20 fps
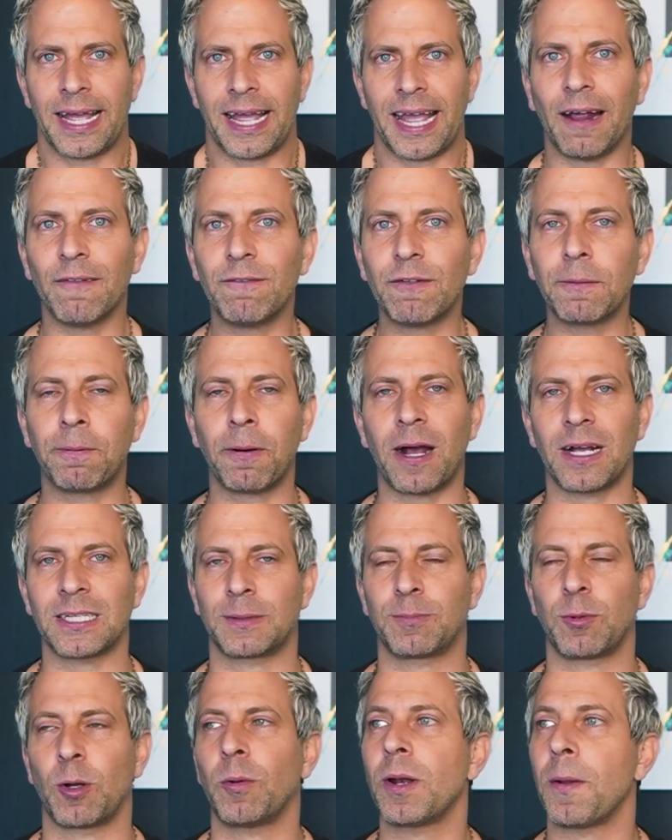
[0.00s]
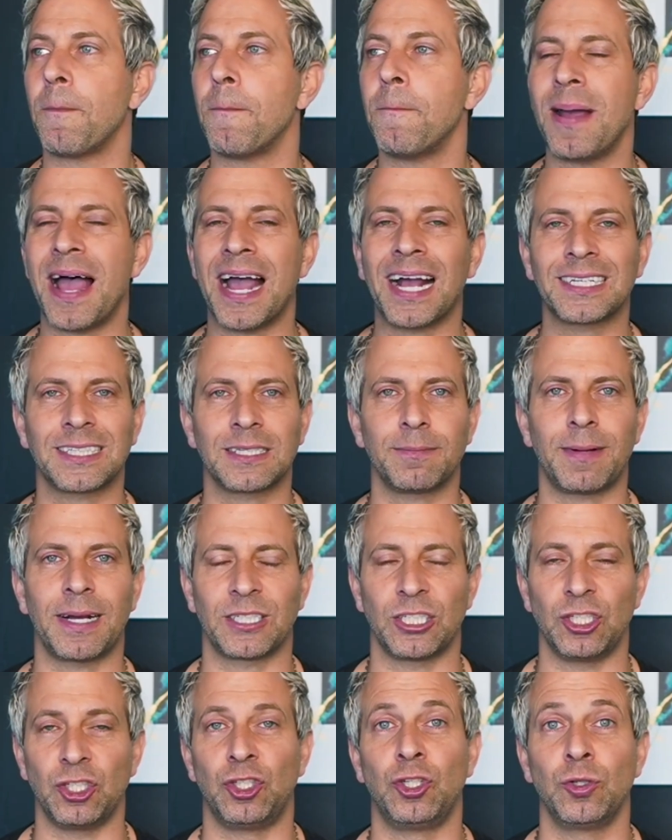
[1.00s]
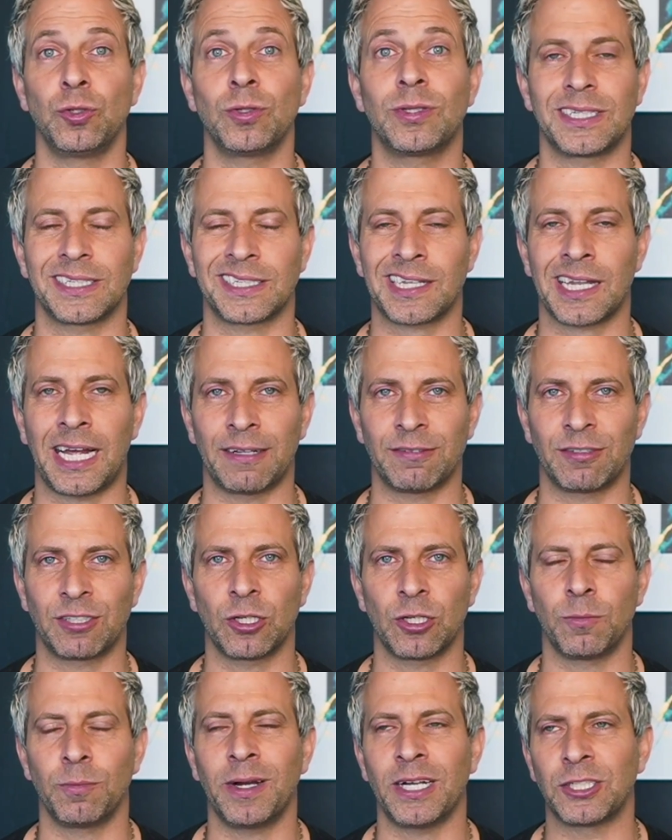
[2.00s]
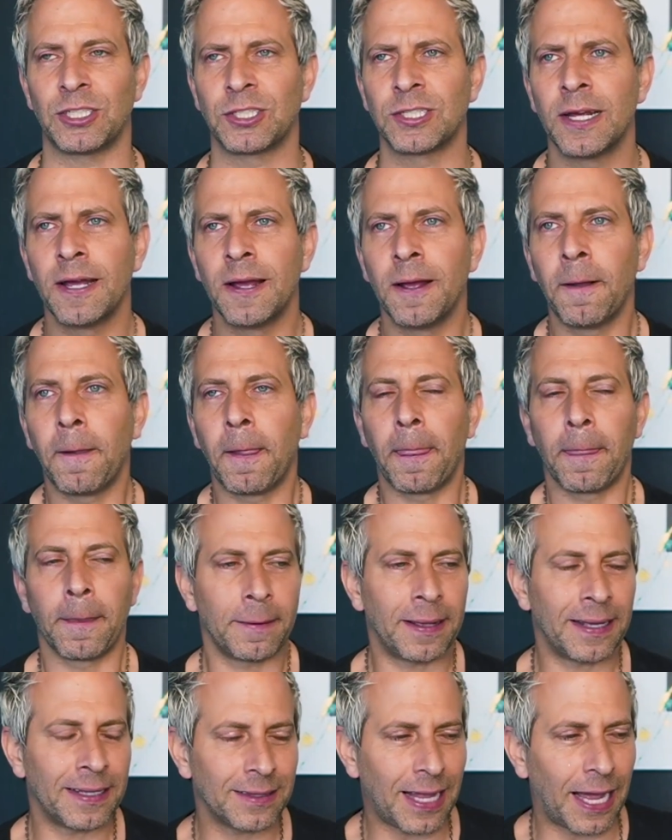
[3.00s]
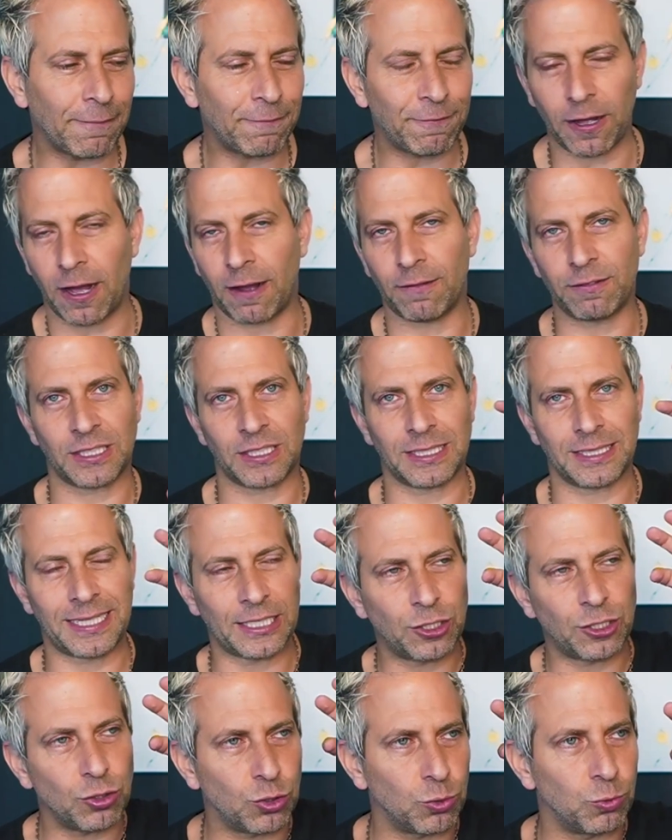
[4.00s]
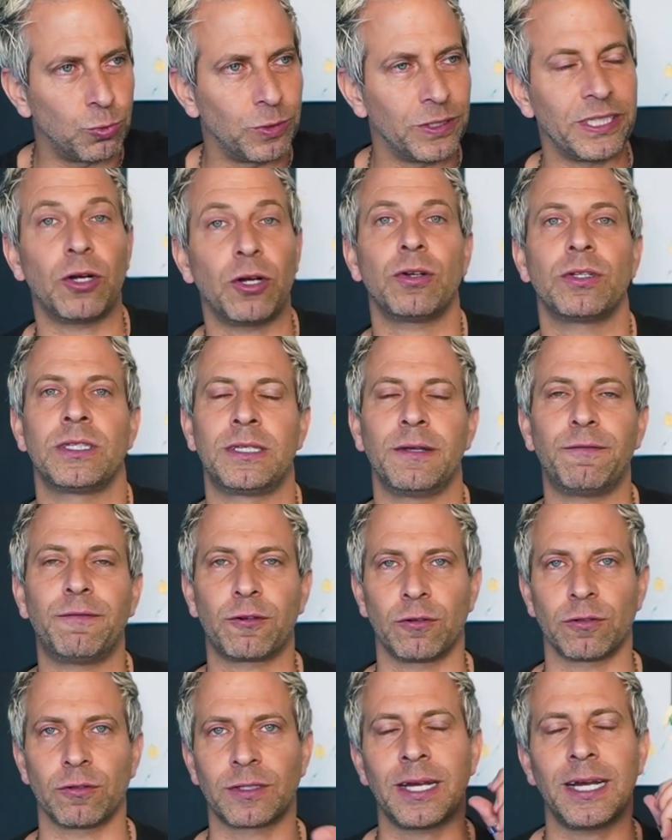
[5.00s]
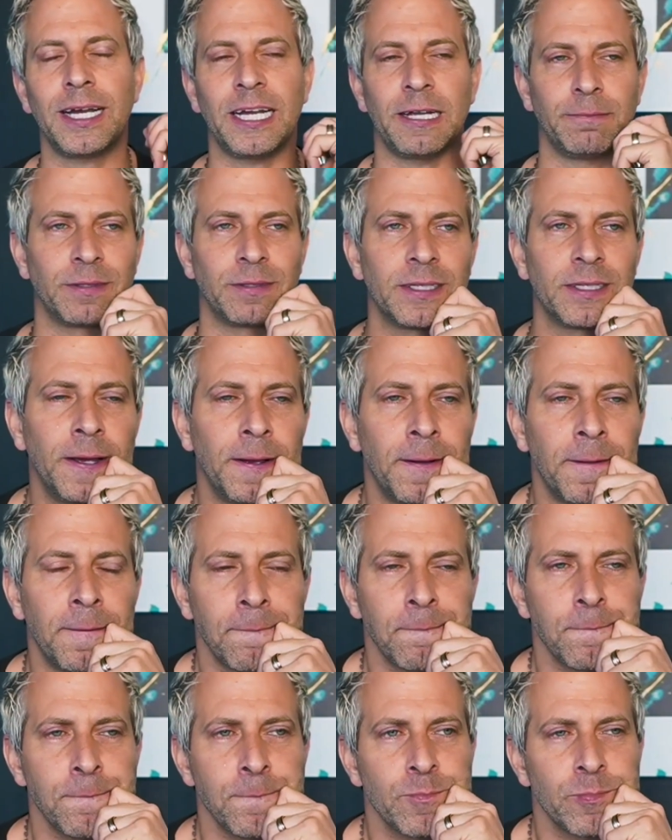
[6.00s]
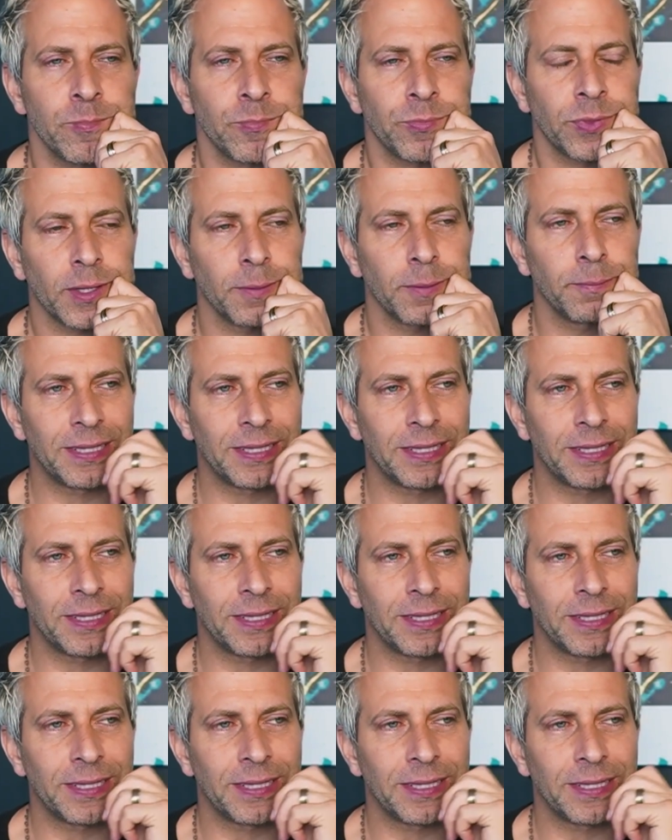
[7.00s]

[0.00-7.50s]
every possible, I want to maximize and juice this life so much. And life obviously takes you through really difficult times. But